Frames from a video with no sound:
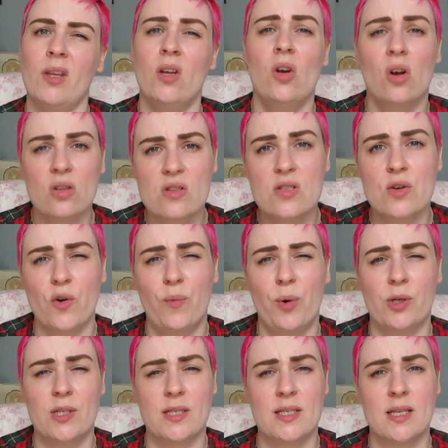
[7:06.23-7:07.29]
Not the sort of
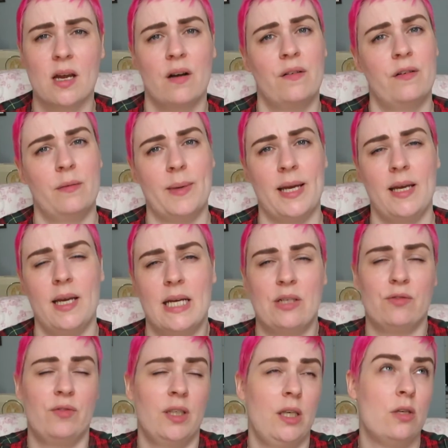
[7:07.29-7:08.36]
products that are for me. I
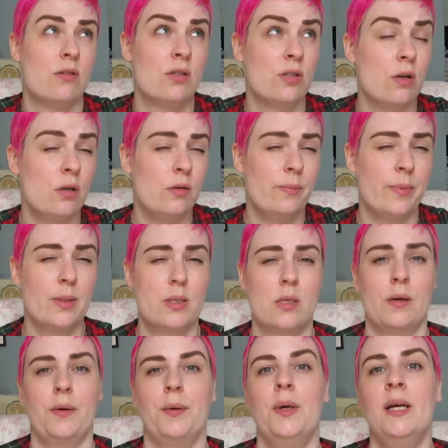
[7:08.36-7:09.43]
don't really use soap,
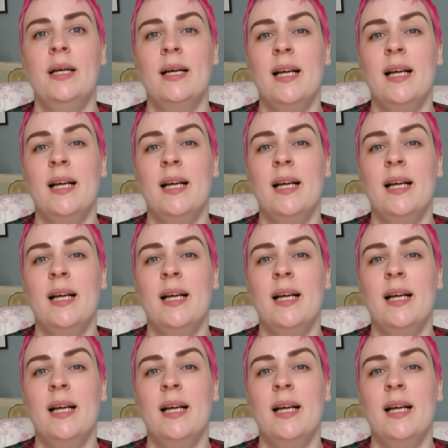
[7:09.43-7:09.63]
so